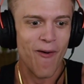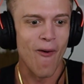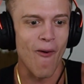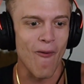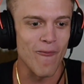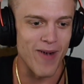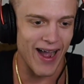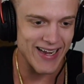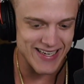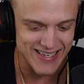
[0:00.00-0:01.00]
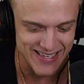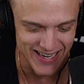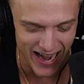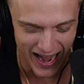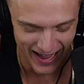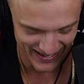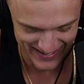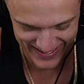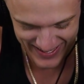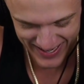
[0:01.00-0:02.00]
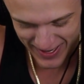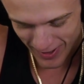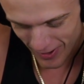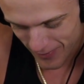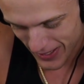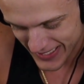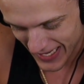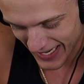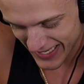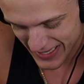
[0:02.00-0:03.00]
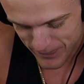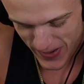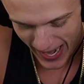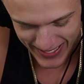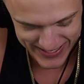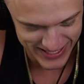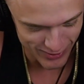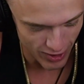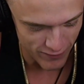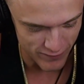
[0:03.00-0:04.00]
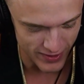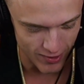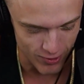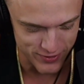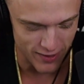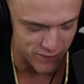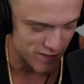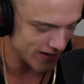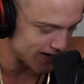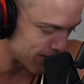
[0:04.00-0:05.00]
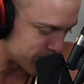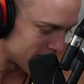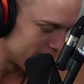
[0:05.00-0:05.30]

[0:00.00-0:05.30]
Oh my god. Oh my god, I get that packaging off of it. Hold the fuck up.